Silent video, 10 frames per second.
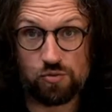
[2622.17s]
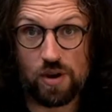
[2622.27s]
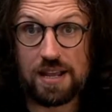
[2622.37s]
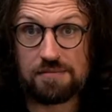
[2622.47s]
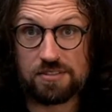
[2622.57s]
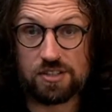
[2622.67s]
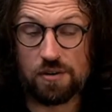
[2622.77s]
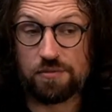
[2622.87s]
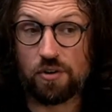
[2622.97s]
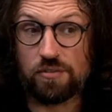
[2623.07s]
great
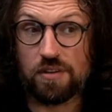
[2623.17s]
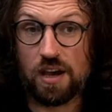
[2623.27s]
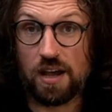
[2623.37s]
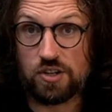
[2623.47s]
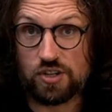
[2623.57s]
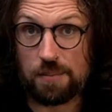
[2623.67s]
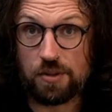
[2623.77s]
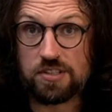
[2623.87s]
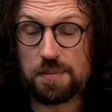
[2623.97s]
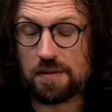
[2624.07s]
stuff on GI
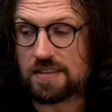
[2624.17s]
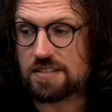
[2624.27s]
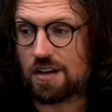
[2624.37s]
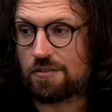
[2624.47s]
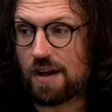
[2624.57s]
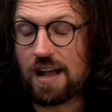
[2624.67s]
Plus about this stuff,